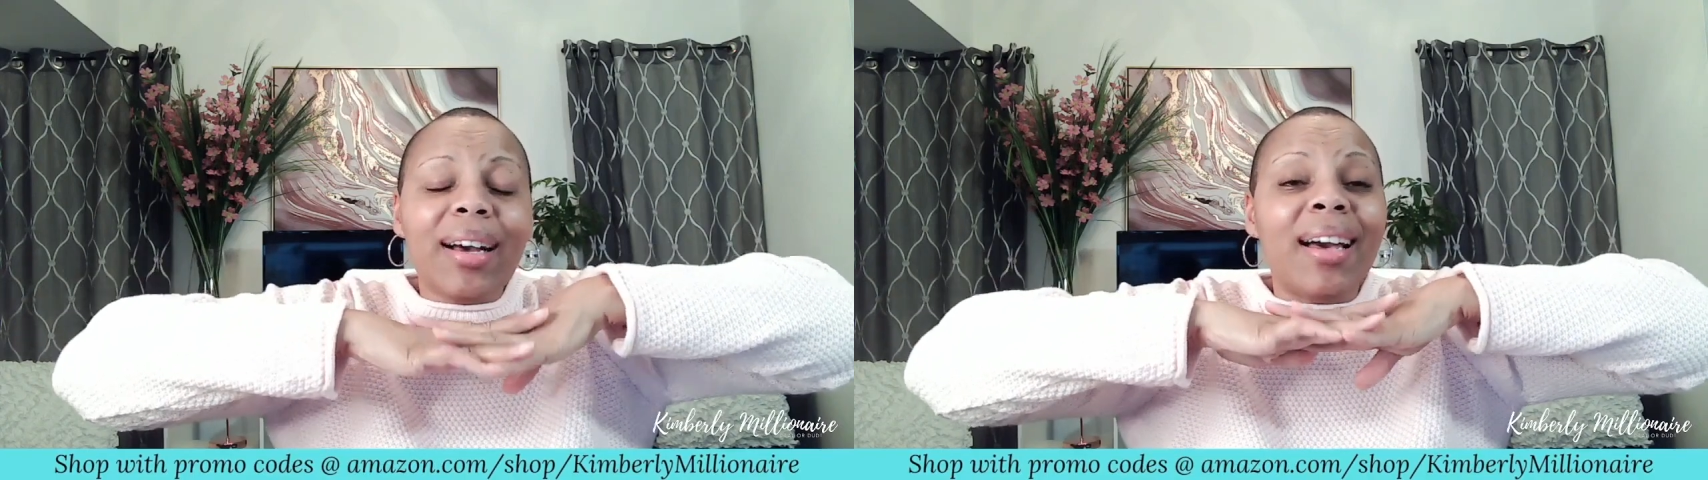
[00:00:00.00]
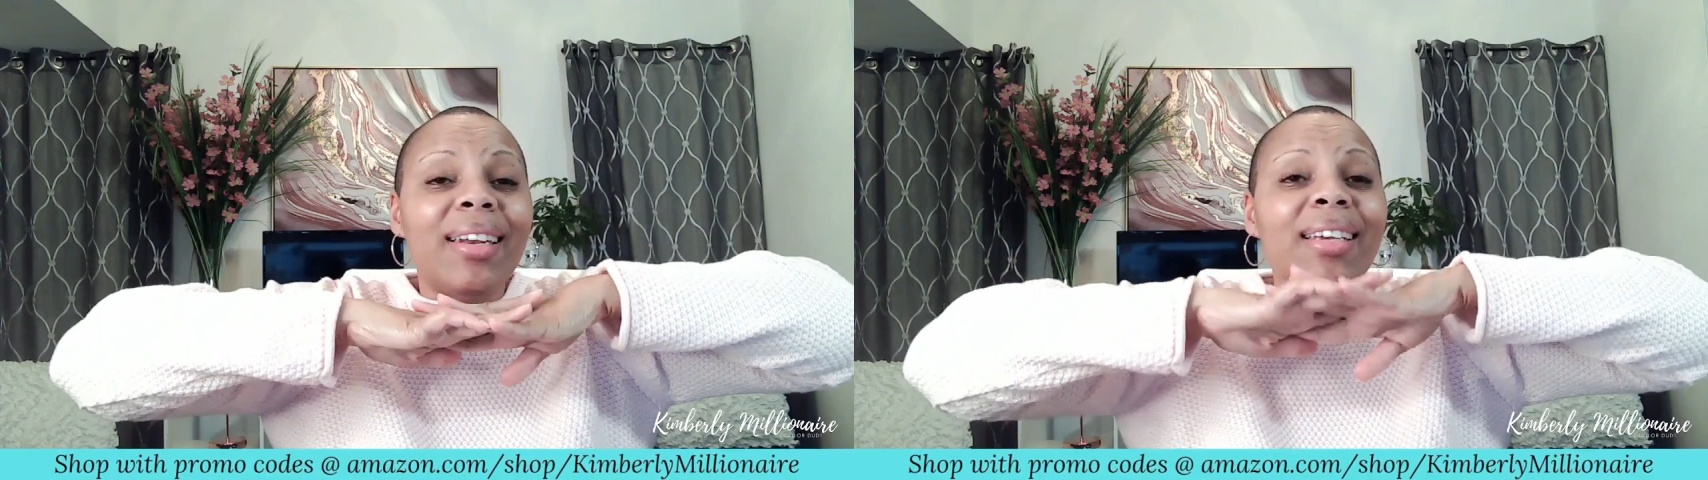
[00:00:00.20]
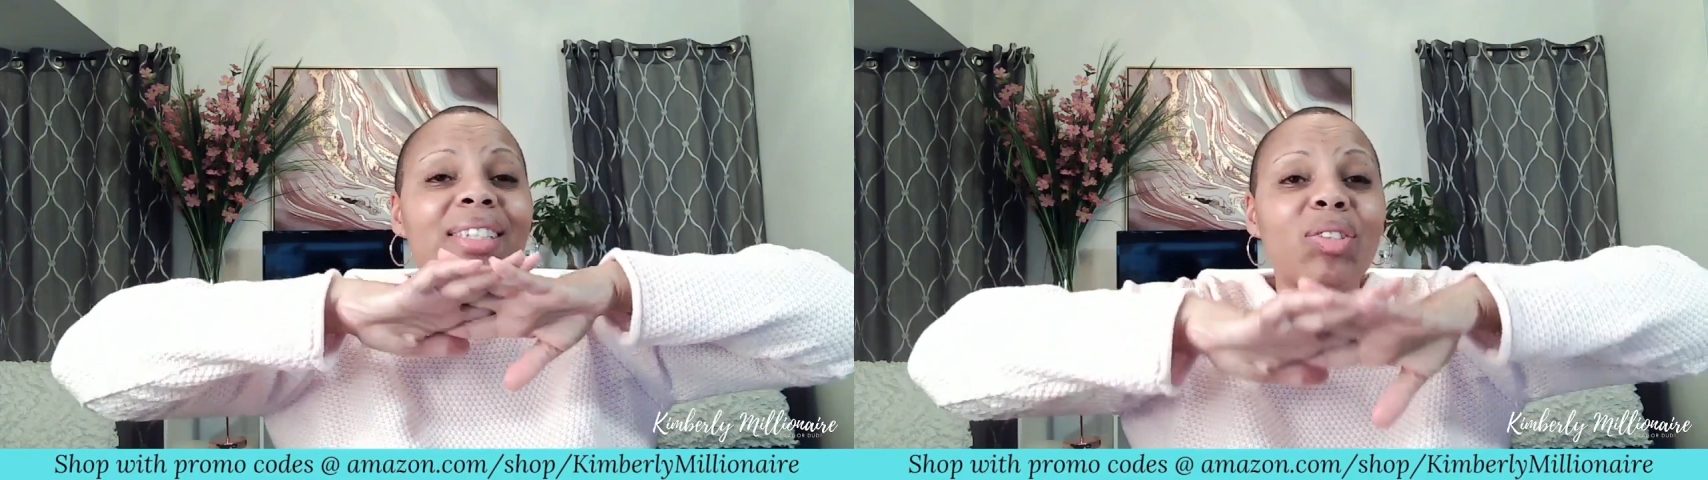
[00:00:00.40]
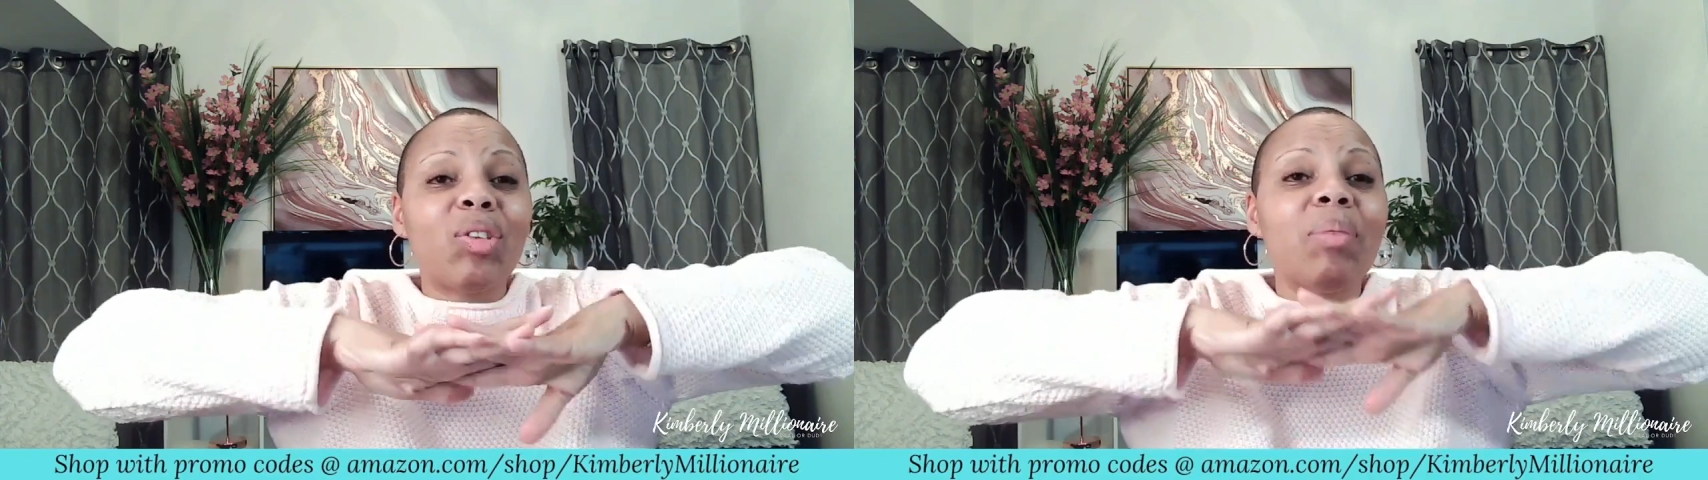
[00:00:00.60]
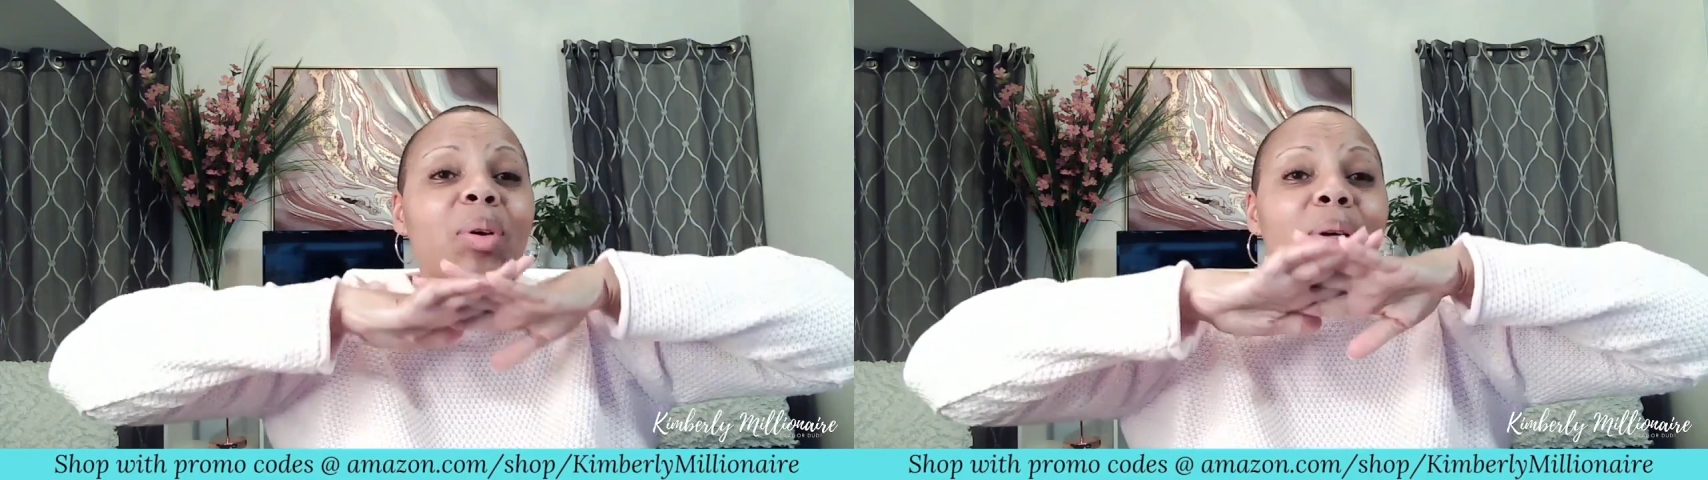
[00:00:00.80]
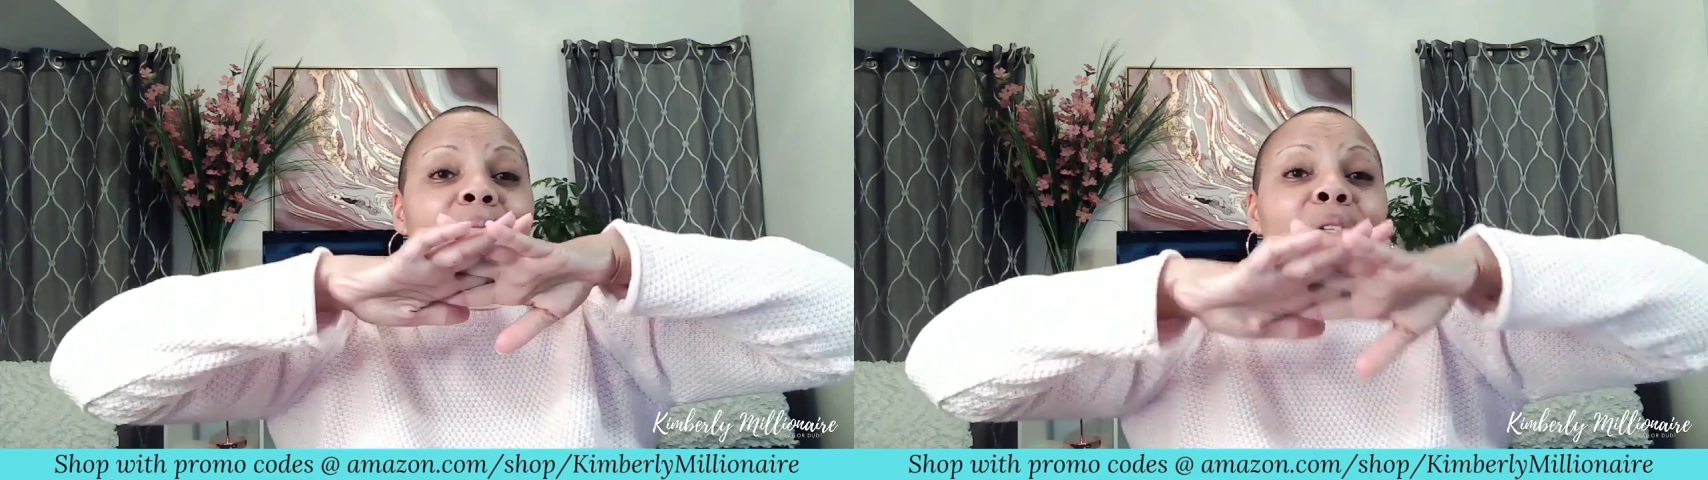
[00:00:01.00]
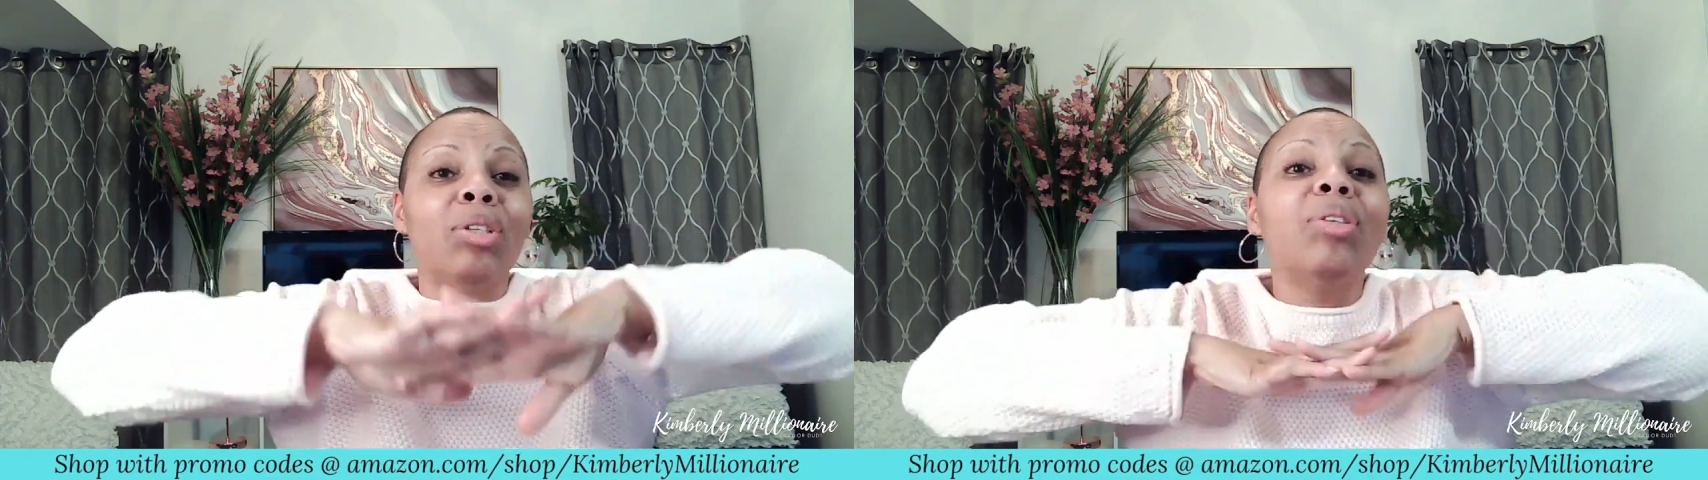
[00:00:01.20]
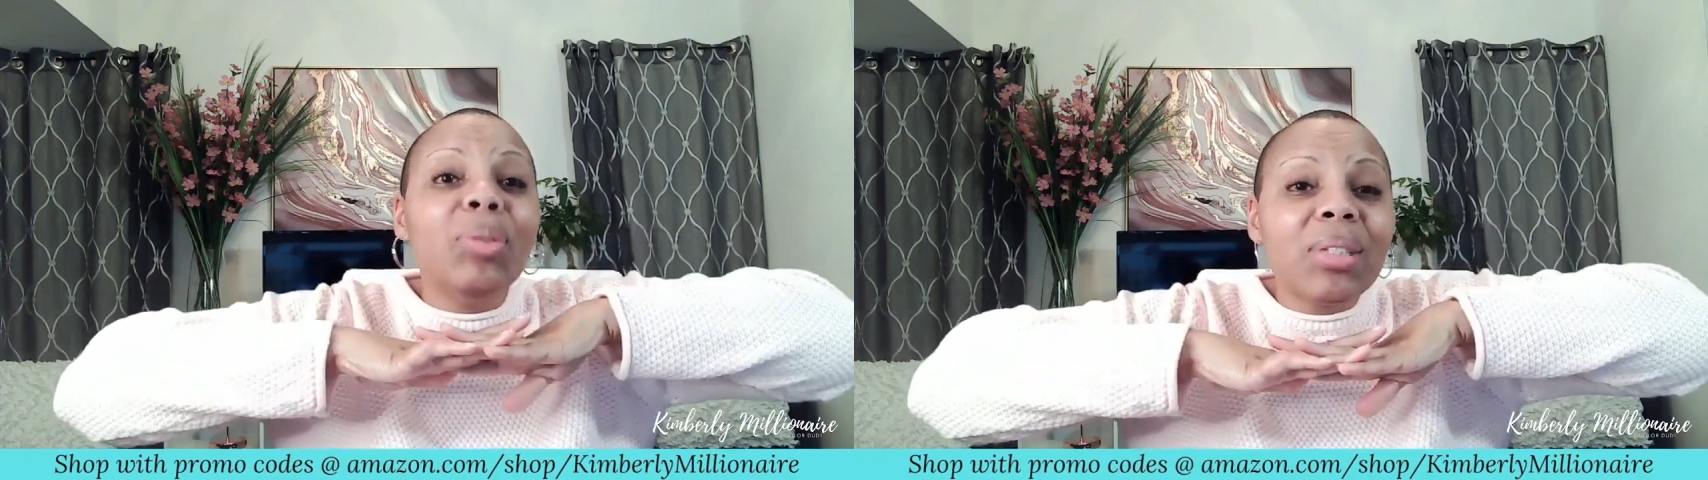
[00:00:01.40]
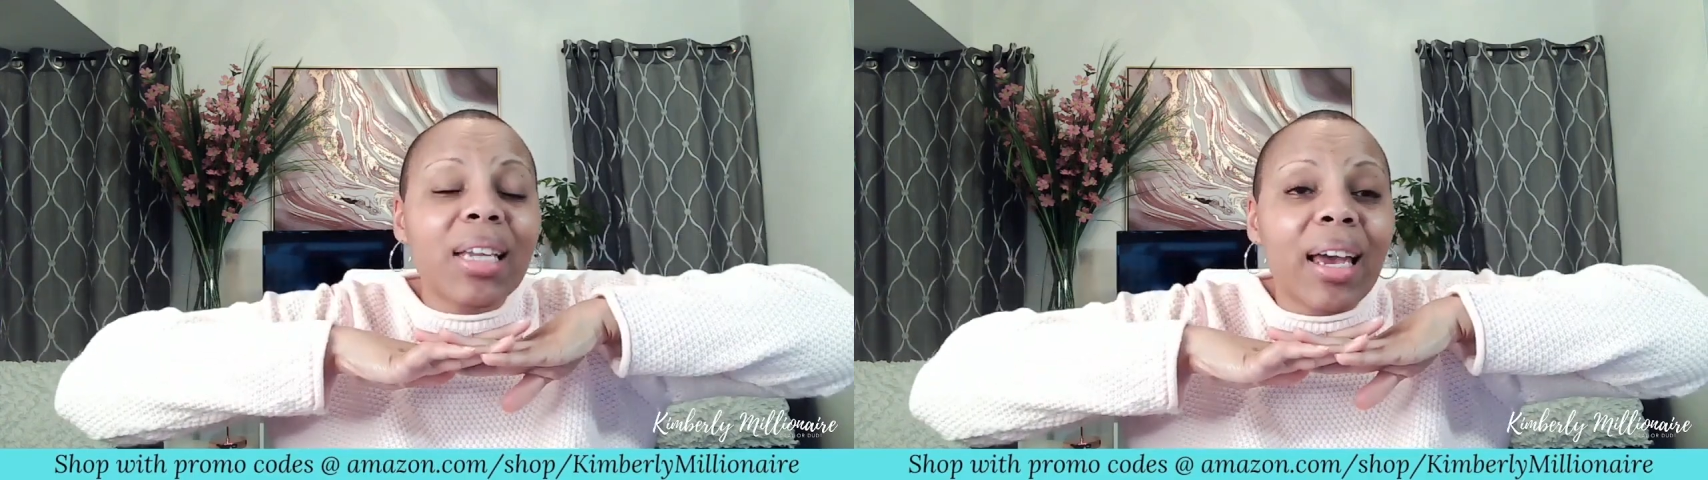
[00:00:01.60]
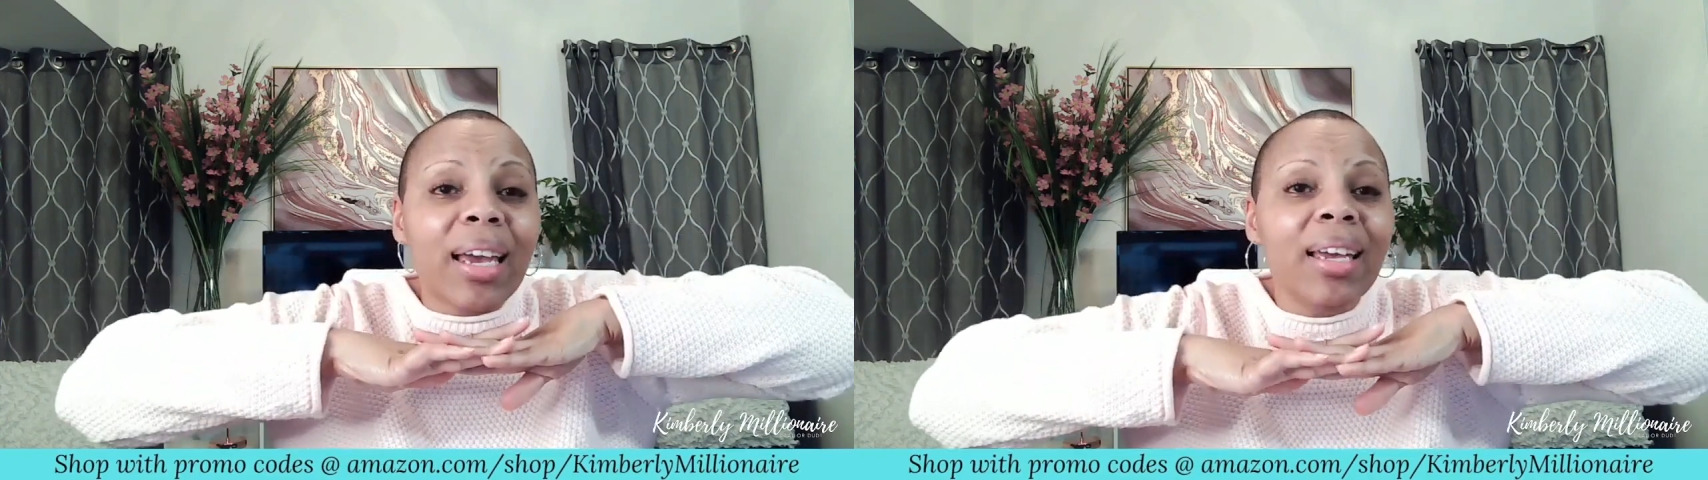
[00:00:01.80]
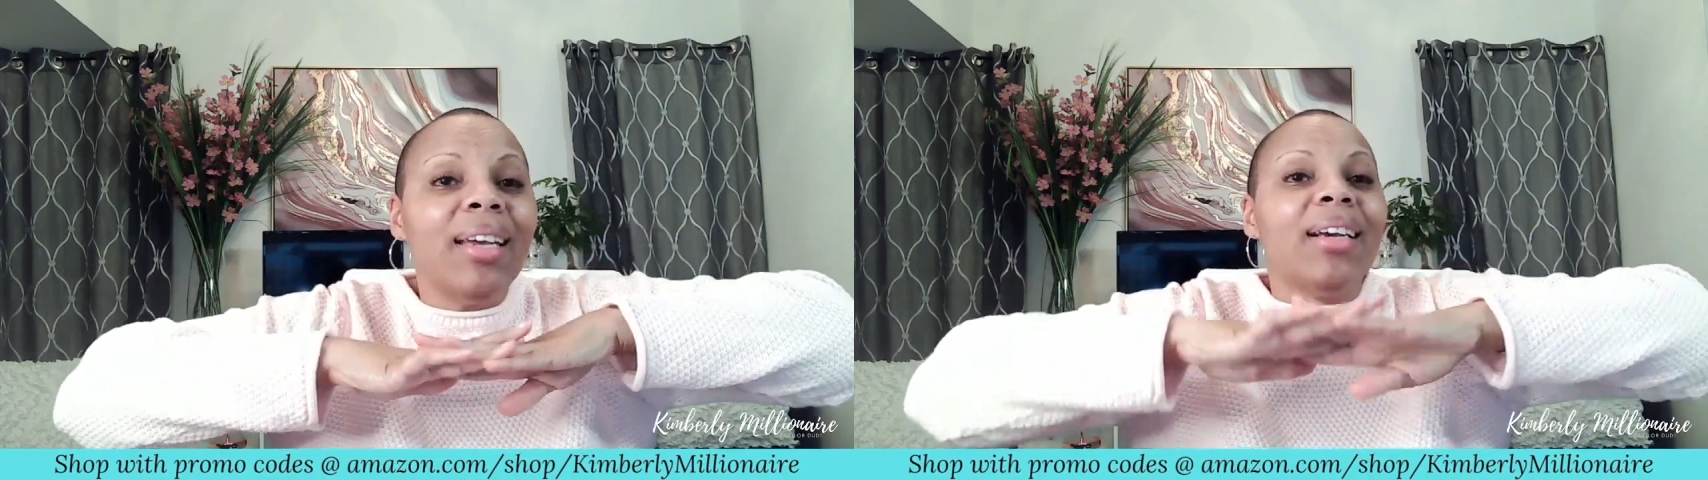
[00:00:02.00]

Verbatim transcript: I didn't stream on Tuesday